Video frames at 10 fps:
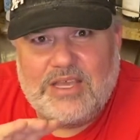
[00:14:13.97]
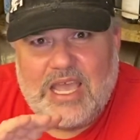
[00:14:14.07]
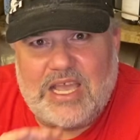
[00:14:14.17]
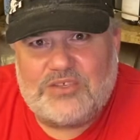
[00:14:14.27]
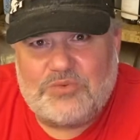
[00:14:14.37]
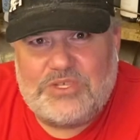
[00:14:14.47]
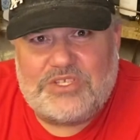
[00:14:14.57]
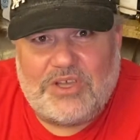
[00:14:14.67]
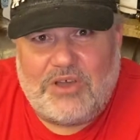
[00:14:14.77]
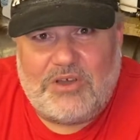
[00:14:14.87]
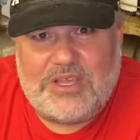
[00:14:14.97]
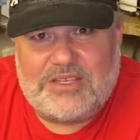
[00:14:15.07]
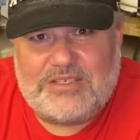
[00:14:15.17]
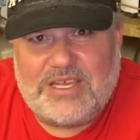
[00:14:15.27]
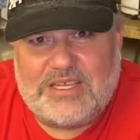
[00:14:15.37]
As we saw
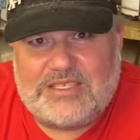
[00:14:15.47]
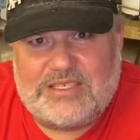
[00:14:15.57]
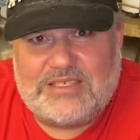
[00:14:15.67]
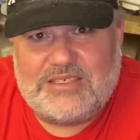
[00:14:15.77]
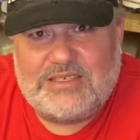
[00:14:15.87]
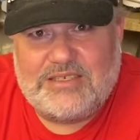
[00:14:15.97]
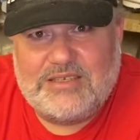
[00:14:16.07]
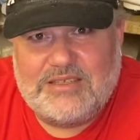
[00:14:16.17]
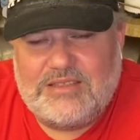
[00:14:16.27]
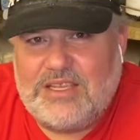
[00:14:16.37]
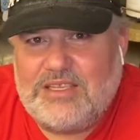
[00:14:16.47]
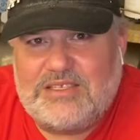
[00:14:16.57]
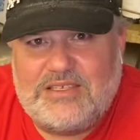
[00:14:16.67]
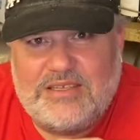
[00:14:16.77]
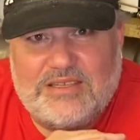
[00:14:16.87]
in Texas,
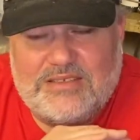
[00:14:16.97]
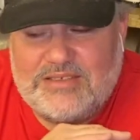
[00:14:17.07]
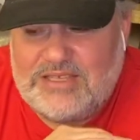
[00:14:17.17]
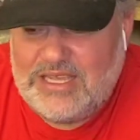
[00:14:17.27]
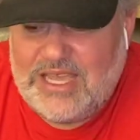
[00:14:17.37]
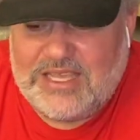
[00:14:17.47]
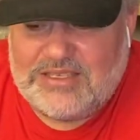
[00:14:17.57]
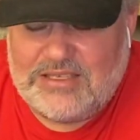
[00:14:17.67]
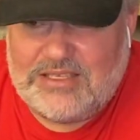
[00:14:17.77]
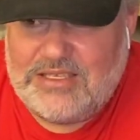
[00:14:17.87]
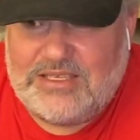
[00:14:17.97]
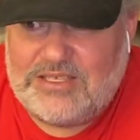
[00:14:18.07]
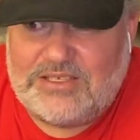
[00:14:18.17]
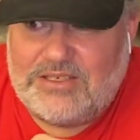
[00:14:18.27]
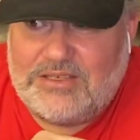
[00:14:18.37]
things
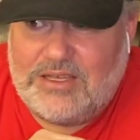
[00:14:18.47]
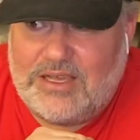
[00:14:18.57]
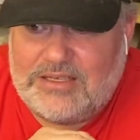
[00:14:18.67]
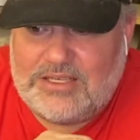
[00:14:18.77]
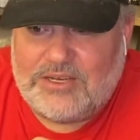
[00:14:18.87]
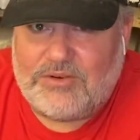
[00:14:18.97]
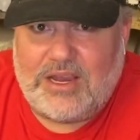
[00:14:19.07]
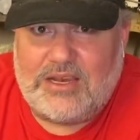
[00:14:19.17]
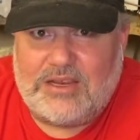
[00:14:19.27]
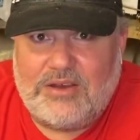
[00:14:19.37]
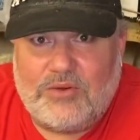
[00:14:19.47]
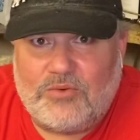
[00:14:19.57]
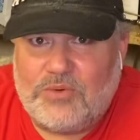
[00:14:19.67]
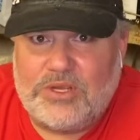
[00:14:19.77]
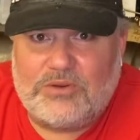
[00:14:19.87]
degraded
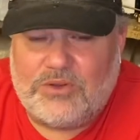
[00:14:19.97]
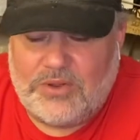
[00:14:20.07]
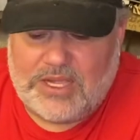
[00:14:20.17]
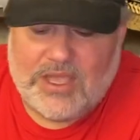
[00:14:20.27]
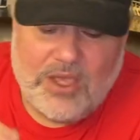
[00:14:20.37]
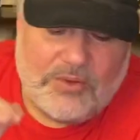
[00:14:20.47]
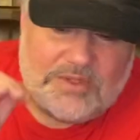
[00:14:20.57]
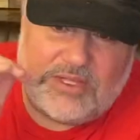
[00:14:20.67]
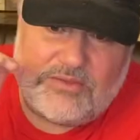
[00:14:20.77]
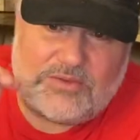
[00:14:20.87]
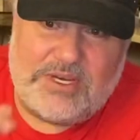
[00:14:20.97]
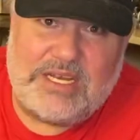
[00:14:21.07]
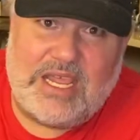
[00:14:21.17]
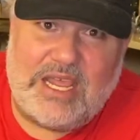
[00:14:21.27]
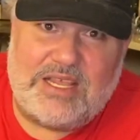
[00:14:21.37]
real quick. Within 3
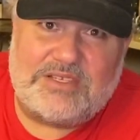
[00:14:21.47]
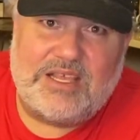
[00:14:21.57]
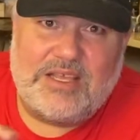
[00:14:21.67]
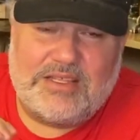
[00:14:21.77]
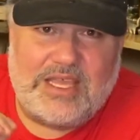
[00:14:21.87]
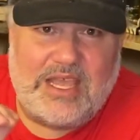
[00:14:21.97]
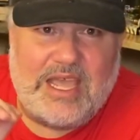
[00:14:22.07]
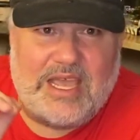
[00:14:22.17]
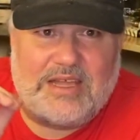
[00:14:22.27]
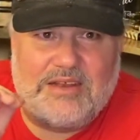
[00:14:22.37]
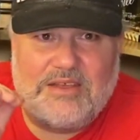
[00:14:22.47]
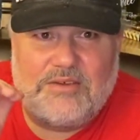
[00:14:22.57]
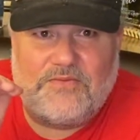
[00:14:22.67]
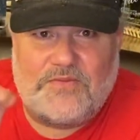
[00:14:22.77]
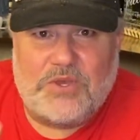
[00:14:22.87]
days, they had
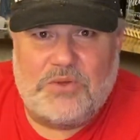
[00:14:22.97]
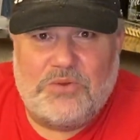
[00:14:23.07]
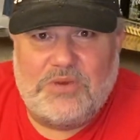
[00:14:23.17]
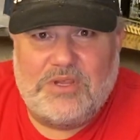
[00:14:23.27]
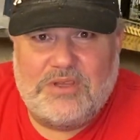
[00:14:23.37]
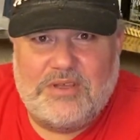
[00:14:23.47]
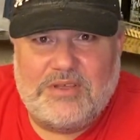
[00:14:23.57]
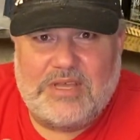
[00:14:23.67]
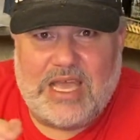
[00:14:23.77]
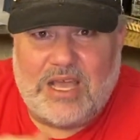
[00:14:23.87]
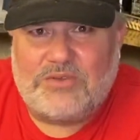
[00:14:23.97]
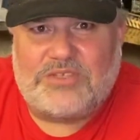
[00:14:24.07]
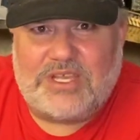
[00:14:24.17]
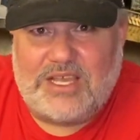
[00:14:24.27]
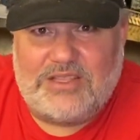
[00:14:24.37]
food
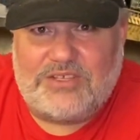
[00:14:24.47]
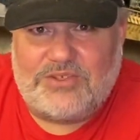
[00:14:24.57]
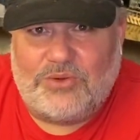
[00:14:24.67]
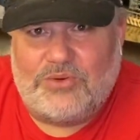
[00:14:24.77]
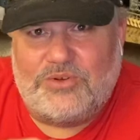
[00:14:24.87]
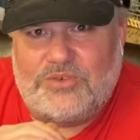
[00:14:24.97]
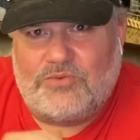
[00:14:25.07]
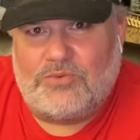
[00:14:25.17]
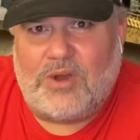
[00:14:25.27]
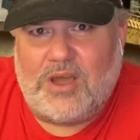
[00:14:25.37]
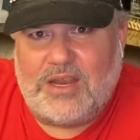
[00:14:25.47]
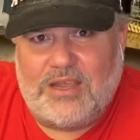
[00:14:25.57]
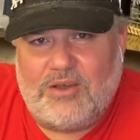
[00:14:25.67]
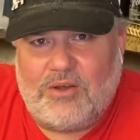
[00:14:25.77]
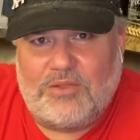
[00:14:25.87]
outside the stores
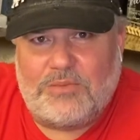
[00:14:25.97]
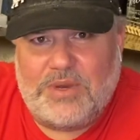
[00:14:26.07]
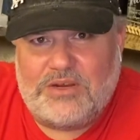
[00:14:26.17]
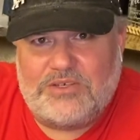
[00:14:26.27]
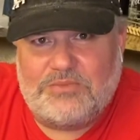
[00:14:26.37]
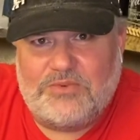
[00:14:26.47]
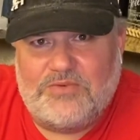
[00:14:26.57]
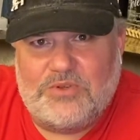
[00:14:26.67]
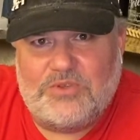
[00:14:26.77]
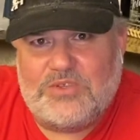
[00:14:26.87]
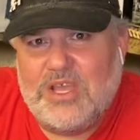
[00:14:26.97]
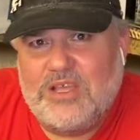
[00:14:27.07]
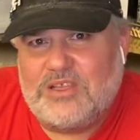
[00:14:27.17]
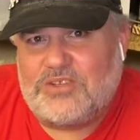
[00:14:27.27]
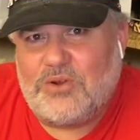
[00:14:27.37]
rotting, all the perishable foods.
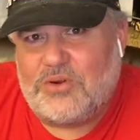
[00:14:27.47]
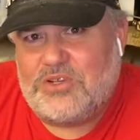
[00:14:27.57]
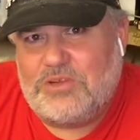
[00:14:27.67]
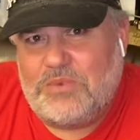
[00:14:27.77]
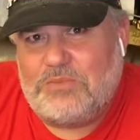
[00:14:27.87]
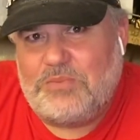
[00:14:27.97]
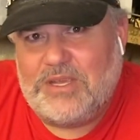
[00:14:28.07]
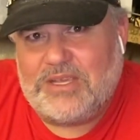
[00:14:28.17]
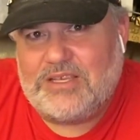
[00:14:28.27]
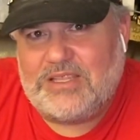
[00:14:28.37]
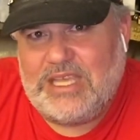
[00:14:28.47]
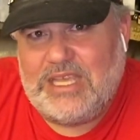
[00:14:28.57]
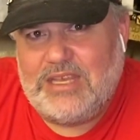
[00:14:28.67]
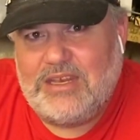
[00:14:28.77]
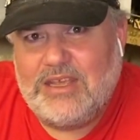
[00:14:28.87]
The stores had been picked
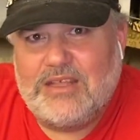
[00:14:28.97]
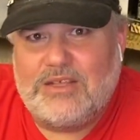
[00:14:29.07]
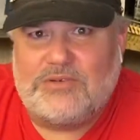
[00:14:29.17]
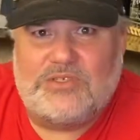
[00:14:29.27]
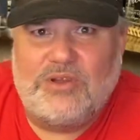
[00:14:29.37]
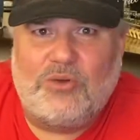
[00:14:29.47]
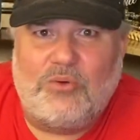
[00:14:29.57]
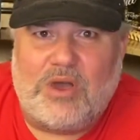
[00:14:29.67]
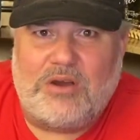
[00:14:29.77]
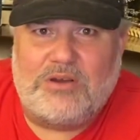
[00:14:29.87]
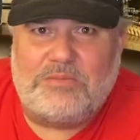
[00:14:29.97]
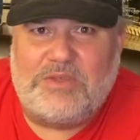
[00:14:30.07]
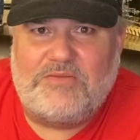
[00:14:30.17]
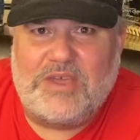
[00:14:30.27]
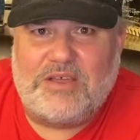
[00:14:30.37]
clean. There was no water to
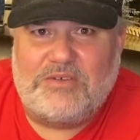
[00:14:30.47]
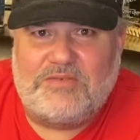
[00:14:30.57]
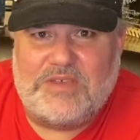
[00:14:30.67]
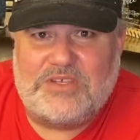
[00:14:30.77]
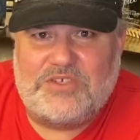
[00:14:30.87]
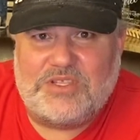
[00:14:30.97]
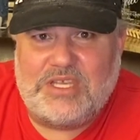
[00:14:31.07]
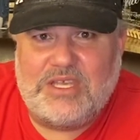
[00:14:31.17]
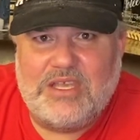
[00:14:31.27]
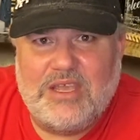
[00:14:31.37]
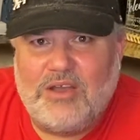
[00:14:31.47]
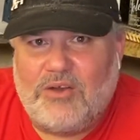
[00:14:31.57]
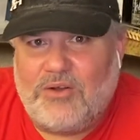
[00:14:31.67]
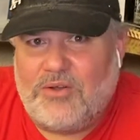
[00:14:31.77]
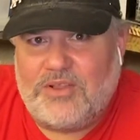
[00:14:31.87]
be found eventually.
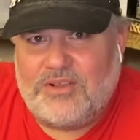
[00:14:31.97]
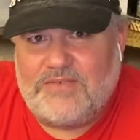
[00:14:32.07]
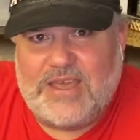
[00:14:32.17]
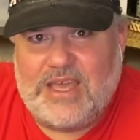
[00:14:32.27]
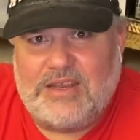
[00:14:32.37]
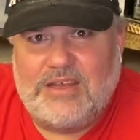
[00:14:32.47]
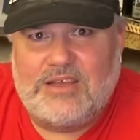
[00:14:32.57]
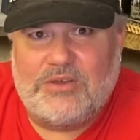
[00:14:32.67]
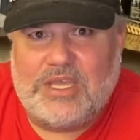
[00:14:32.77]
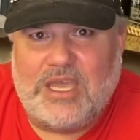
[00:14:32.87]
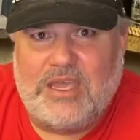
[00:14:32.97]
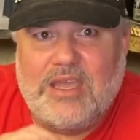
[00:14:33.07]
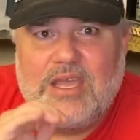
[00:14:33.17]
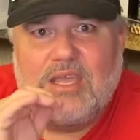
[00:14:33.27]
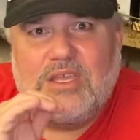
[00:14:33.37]
All of that, okay?
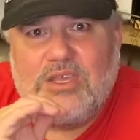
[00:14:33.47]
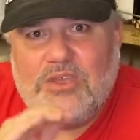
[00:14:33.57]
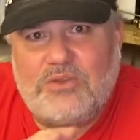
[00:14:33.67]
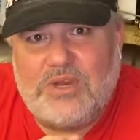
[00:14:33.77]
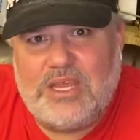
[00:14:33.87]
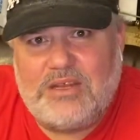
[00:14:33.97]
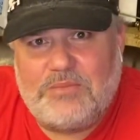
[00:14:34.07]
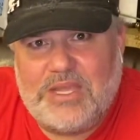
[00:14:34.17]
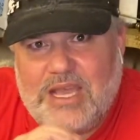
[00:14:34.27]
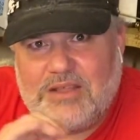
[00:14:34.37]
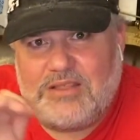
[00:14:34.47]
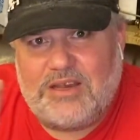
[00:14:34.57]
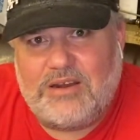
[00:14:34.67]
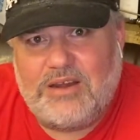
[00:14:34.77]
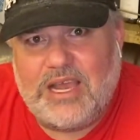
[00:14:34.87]
You need to be out
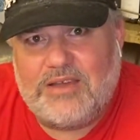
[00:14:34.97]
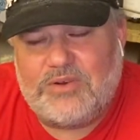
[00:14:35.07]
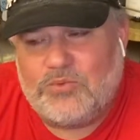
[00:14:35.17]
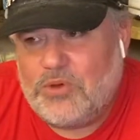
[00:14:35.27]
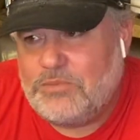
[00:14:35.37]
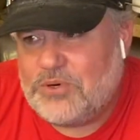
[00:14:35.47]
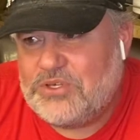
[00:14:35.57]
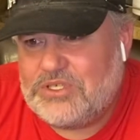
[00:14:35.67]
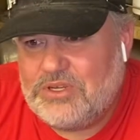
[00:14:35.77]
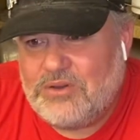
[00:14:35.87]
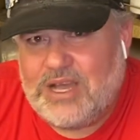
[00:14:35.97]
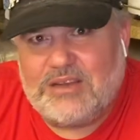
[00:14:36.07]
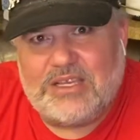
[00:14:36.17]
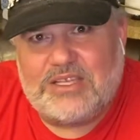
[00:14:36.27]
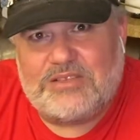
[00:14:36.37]
there having one person go out
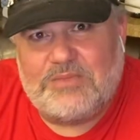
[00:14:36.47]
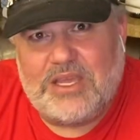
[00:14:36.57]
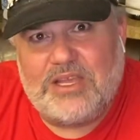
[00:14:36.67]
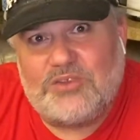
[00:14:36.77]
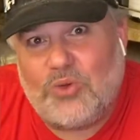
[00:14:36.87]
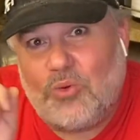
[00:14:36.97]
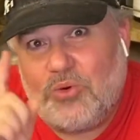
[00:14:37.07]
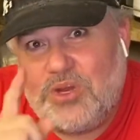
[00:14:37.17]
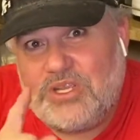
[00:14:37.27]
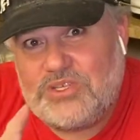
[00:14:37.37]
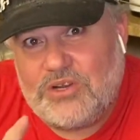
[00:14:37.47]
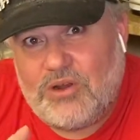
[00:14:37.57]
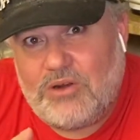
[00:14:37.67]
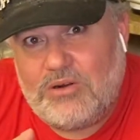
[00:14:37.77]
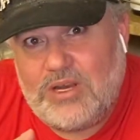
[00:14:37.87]
and get some things, or you should
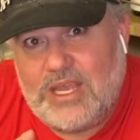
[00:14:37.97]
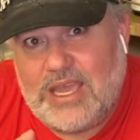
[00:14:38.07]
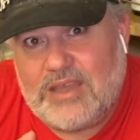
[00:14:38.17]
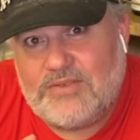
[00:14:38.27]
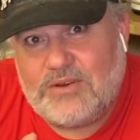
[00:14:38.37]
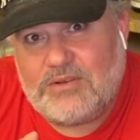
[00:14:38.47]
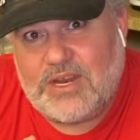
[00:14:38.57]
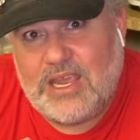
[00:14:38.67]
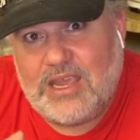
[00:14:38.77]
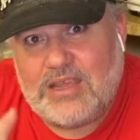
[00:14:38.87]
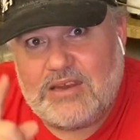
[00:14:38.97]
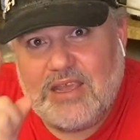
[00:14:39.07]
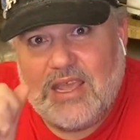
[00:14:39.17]
already have it on hand.